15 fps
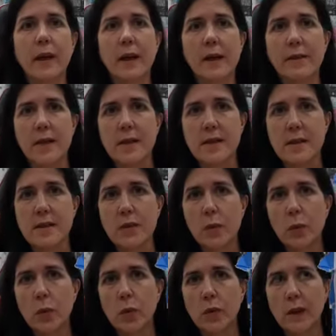and this is the
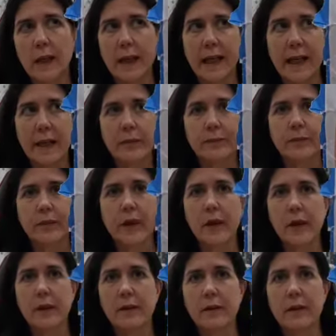Walkley.
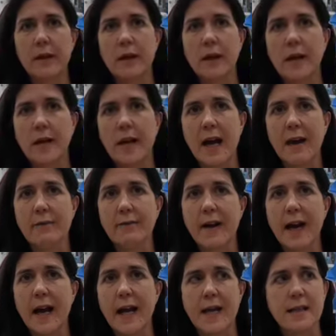You can have
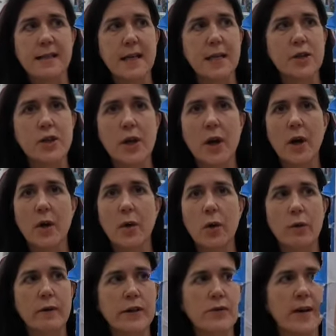a t-shirt
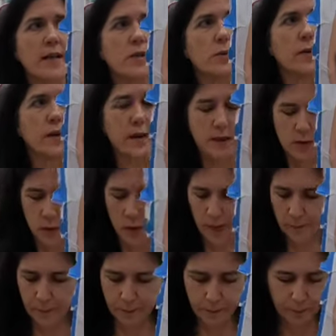or a dress with this
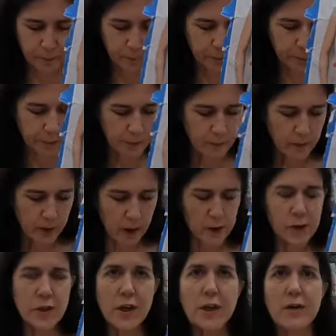one. I'll
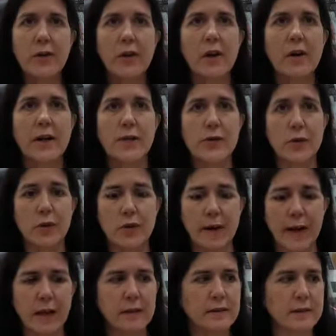show you the line
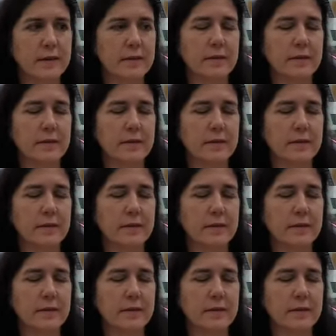drawings